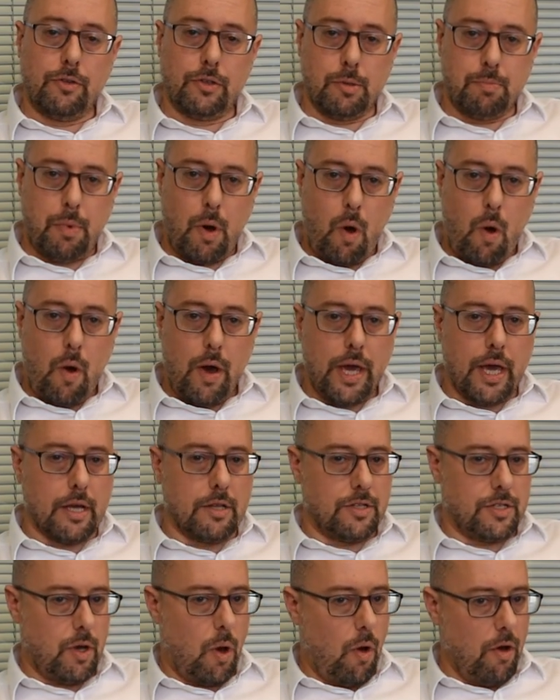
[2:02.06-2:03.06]
Dubai
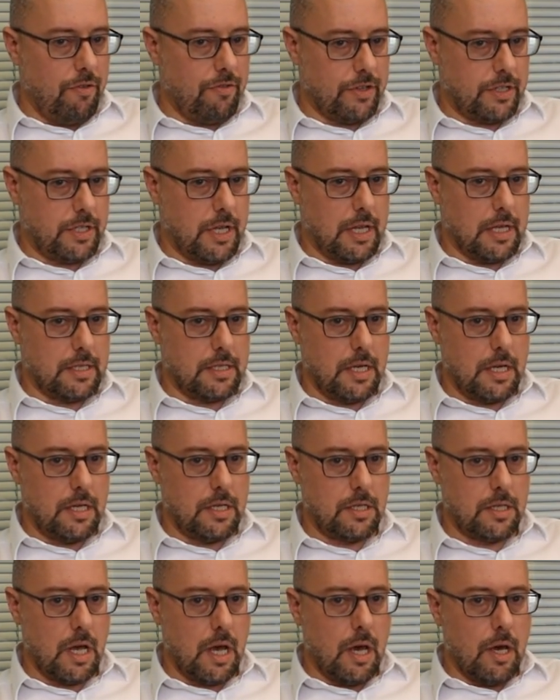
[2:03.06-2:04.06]
and Thai
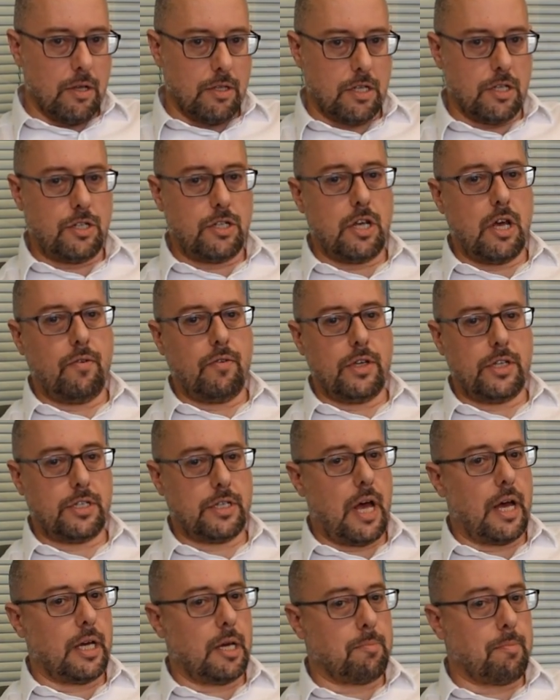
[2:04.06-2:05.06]
facilities to service
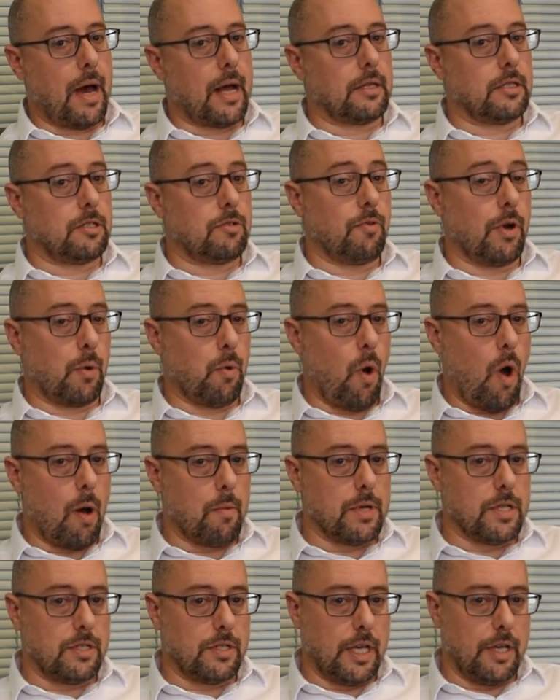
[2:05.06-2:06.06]
Saint-Gobain's
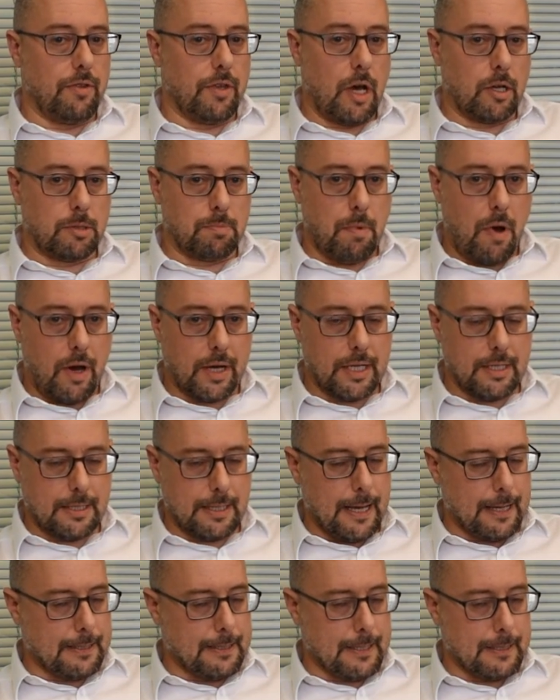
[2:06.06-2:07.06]
requirements in those market
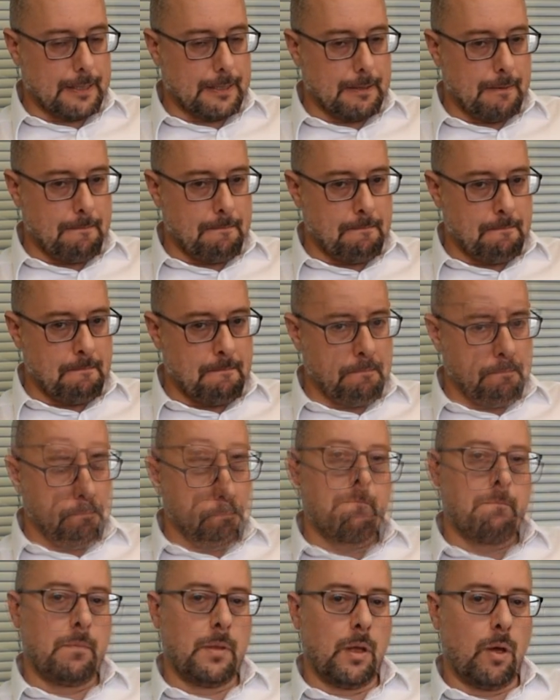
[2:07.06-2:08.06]
sectors.
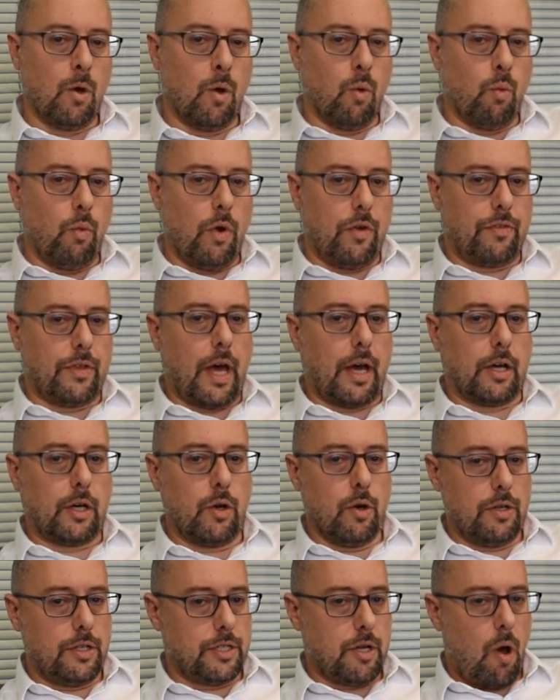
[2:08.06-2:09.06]
With that
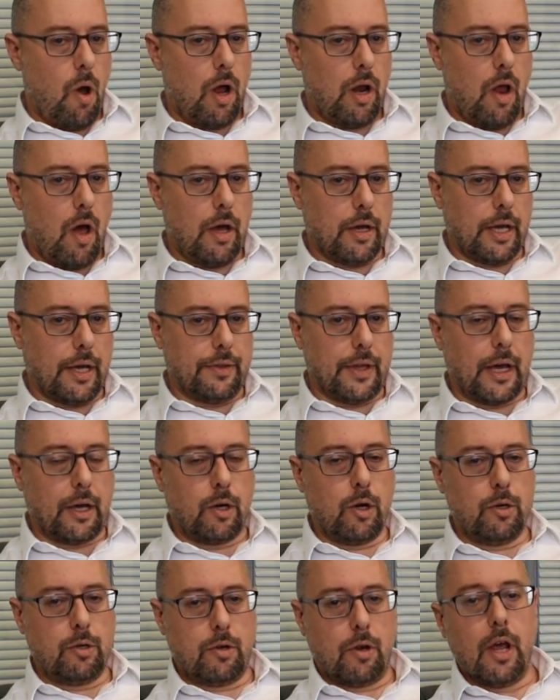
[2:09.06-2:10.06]
good dialogue and that
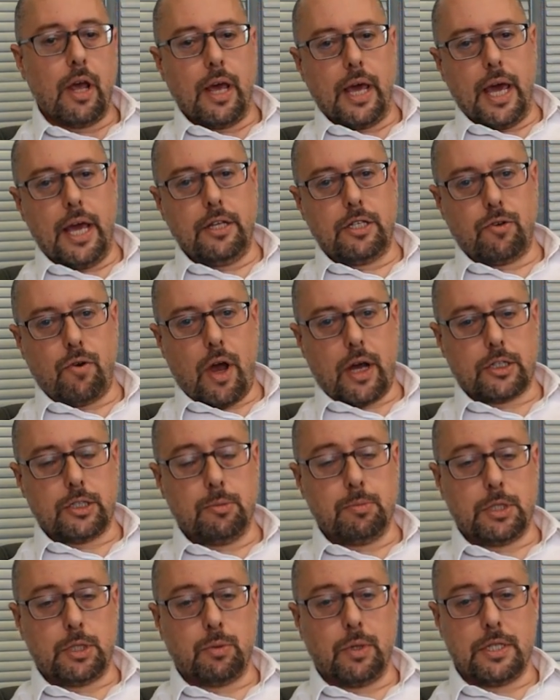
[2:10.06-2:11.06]
good
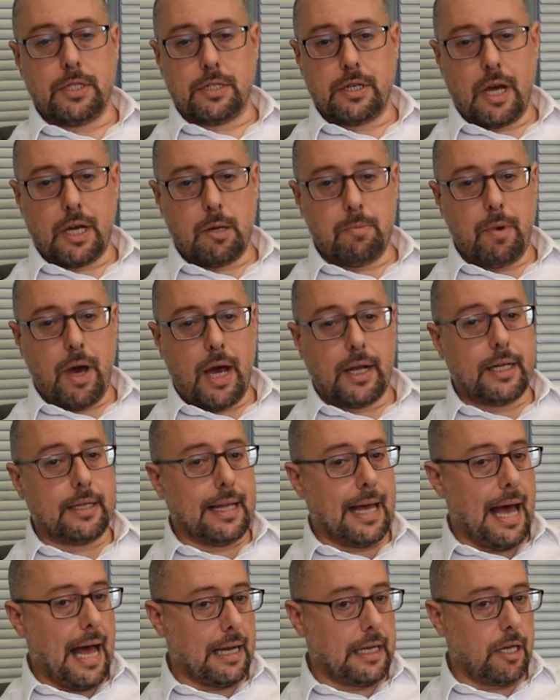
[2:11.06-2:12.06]
interaction between Saint-Gobain and the
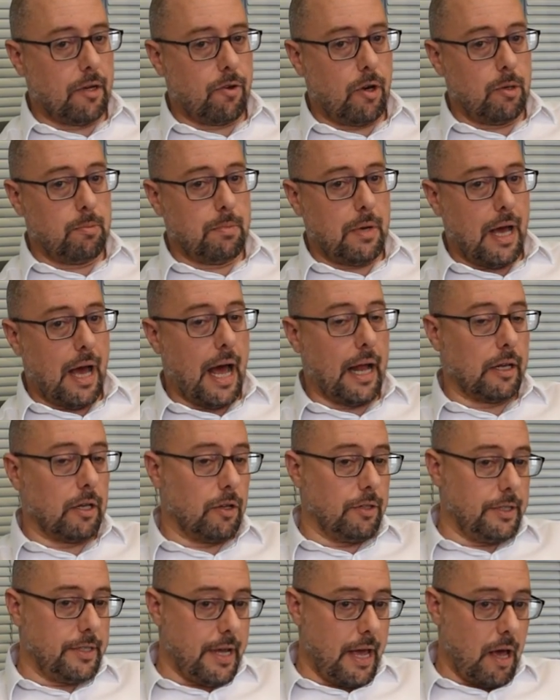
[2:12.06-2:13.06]
Hadley Group and
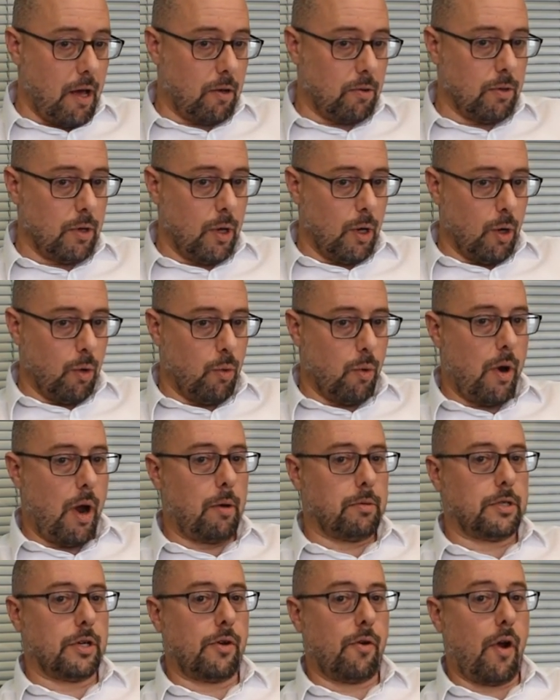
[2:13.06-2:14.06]
Lundell, we're
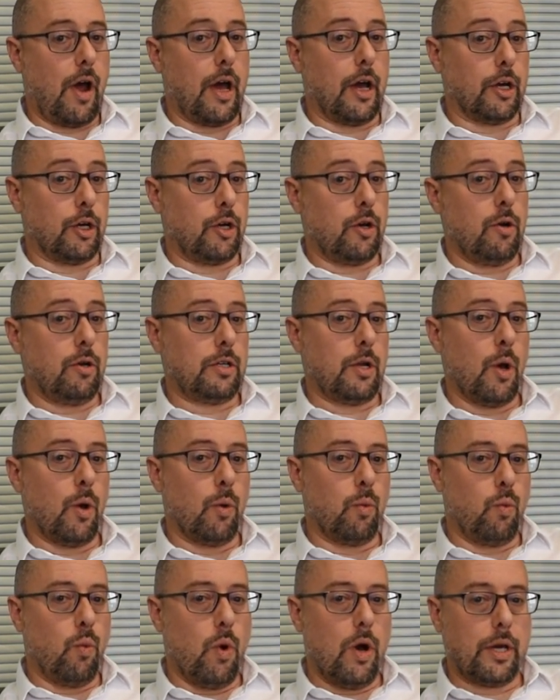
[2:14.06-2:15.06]
able to create a good
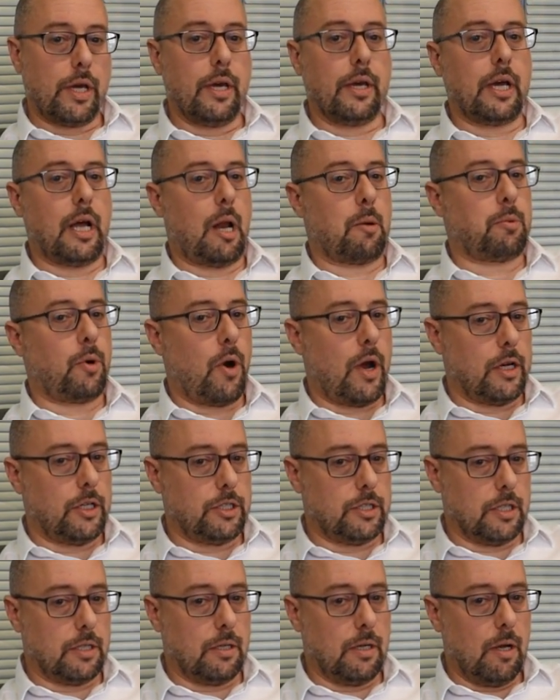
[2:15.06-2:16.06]
working
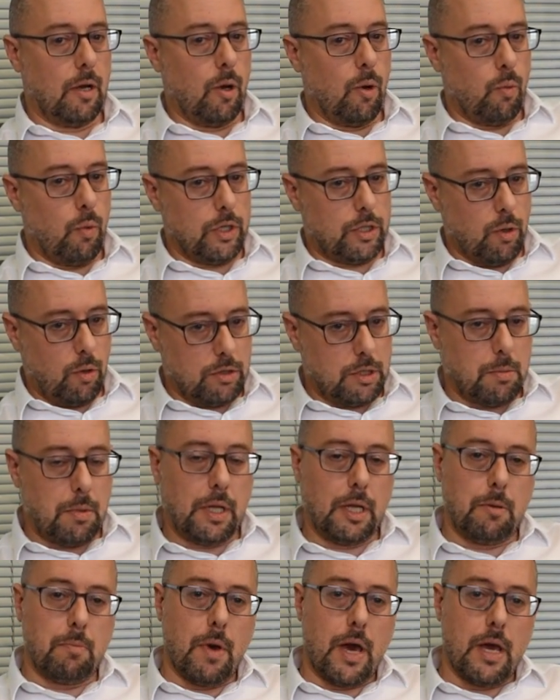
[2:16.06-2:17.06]
collaboration, which
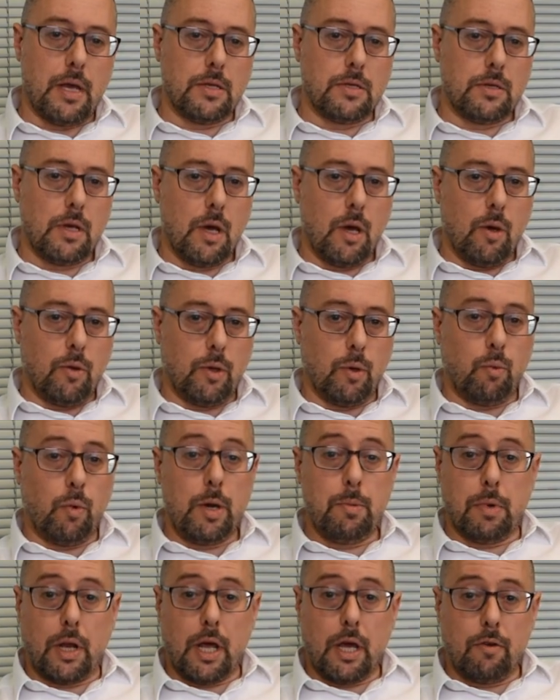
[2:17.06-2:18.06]
ultimately means that we
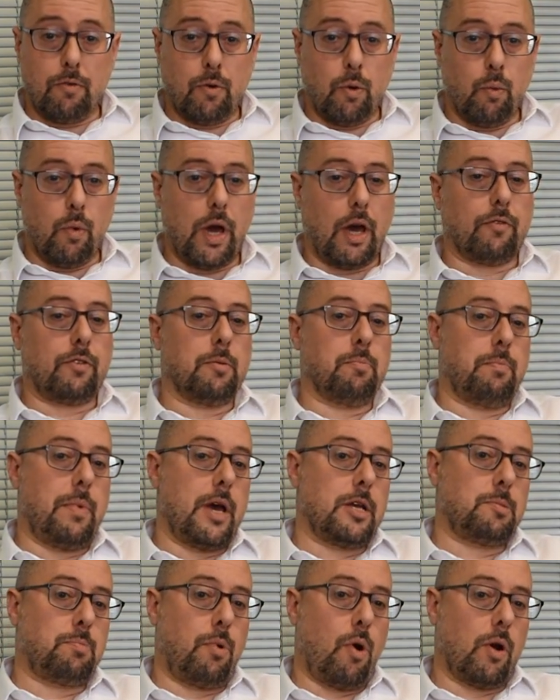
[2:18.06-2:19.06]
believe we have the
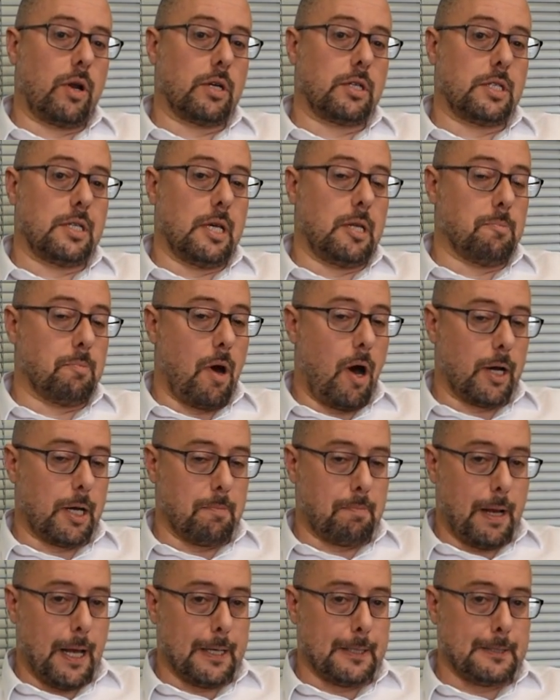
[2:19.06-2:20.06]
best products in the
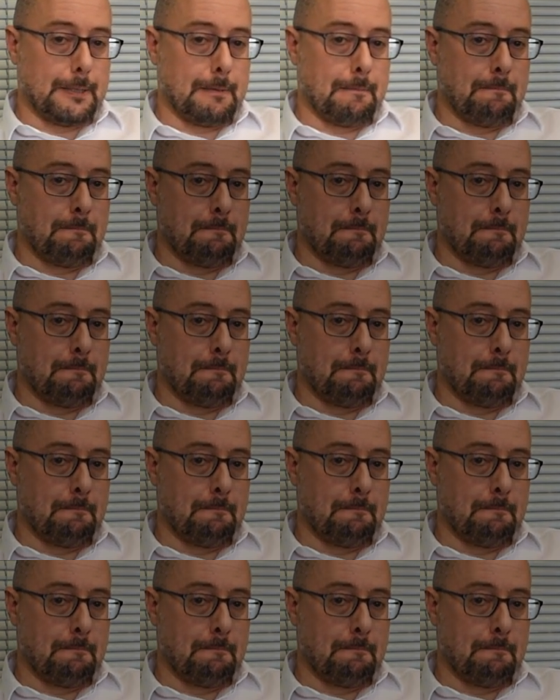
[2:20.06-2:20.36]
marketplace.